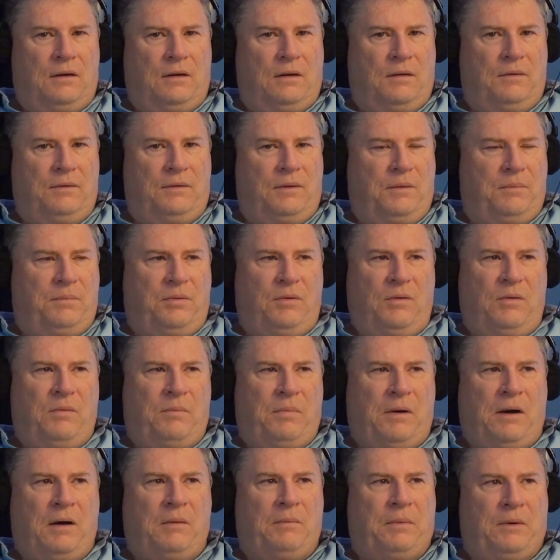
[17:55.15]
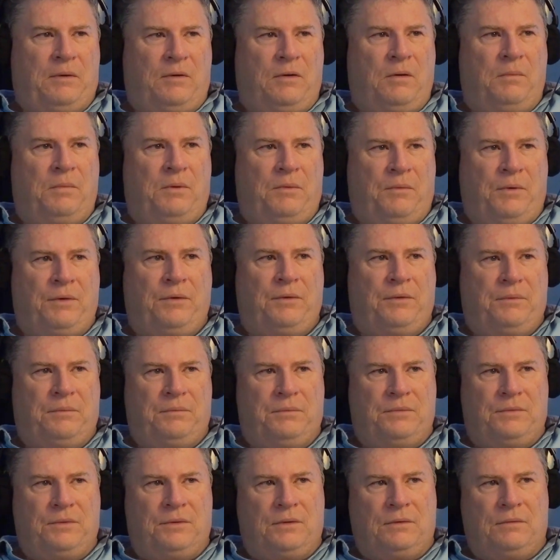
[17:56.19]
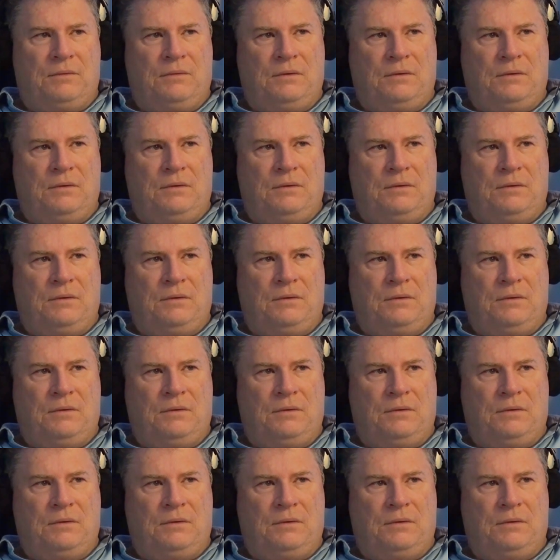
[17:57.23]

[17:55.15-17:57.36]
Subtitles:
I would say Paul Pogba could be one of them,